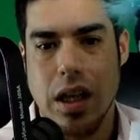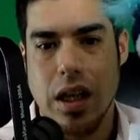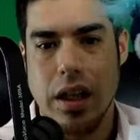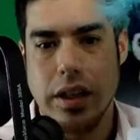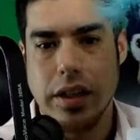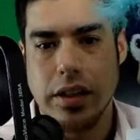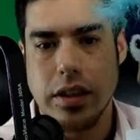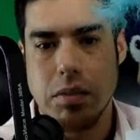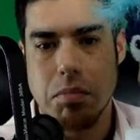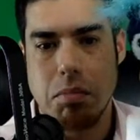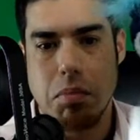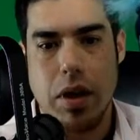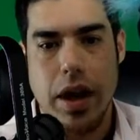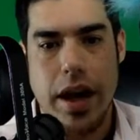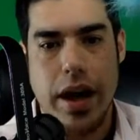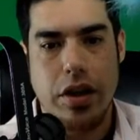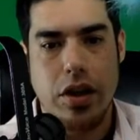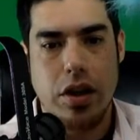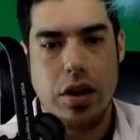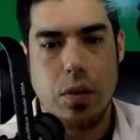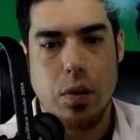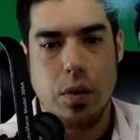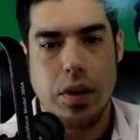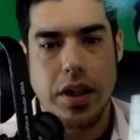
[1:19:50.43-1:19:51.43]
These are brand
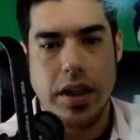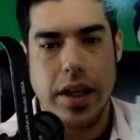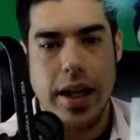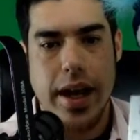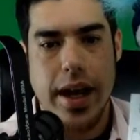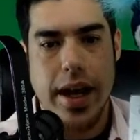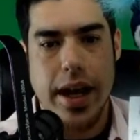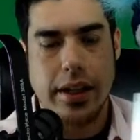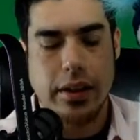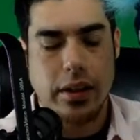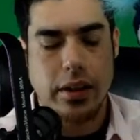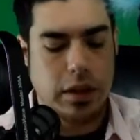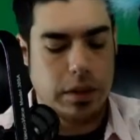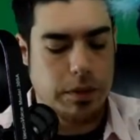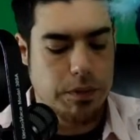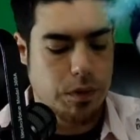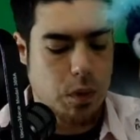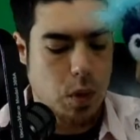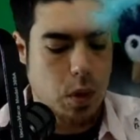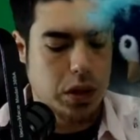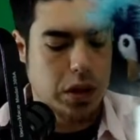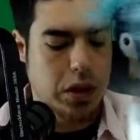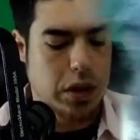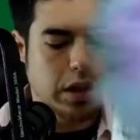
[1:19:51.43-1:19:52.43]
new with tags. It's
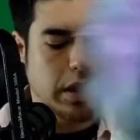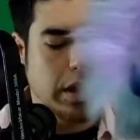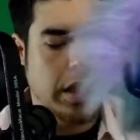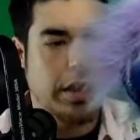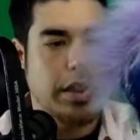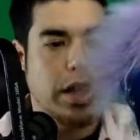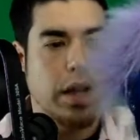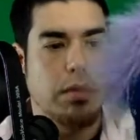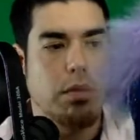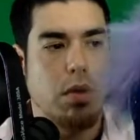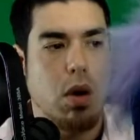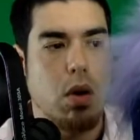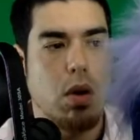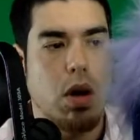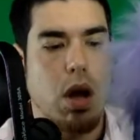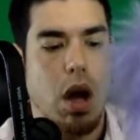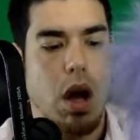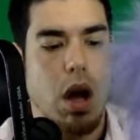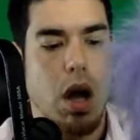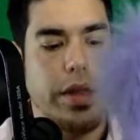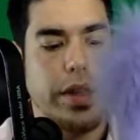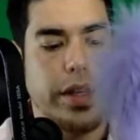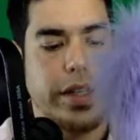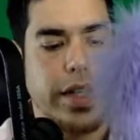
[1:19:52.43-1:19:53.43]
unfortunate that they wrote
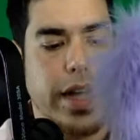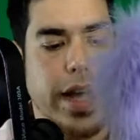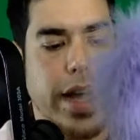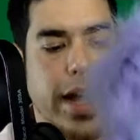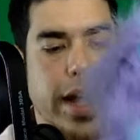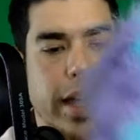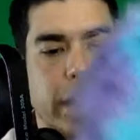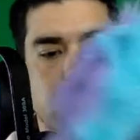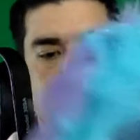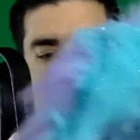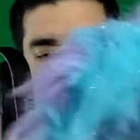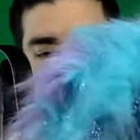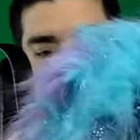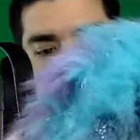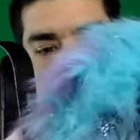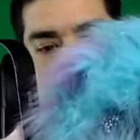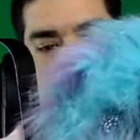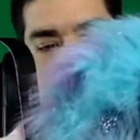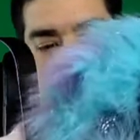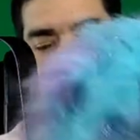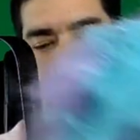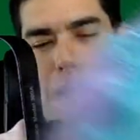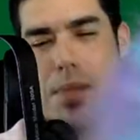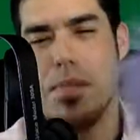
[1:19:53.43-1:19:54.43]
on the tags, but
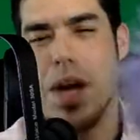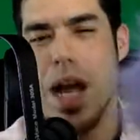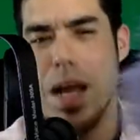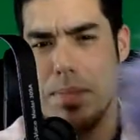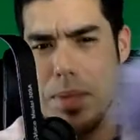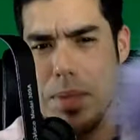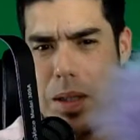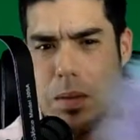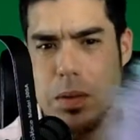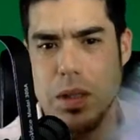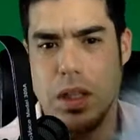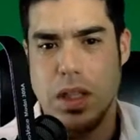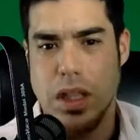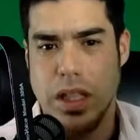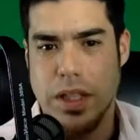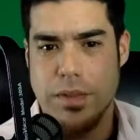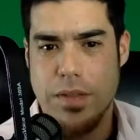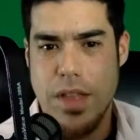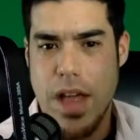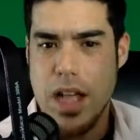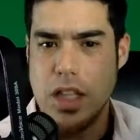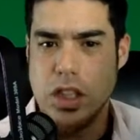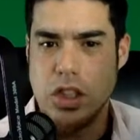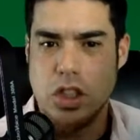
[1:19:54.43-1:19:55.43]
I might be able to
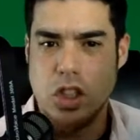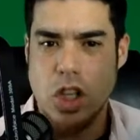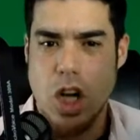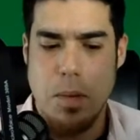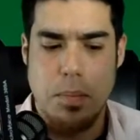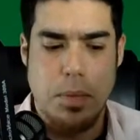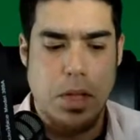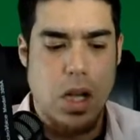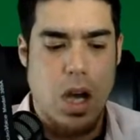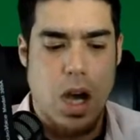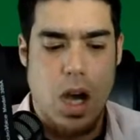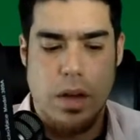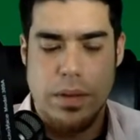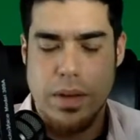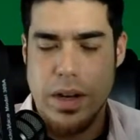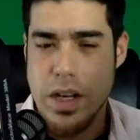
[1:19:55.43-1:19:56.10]
lift that Sharpie off.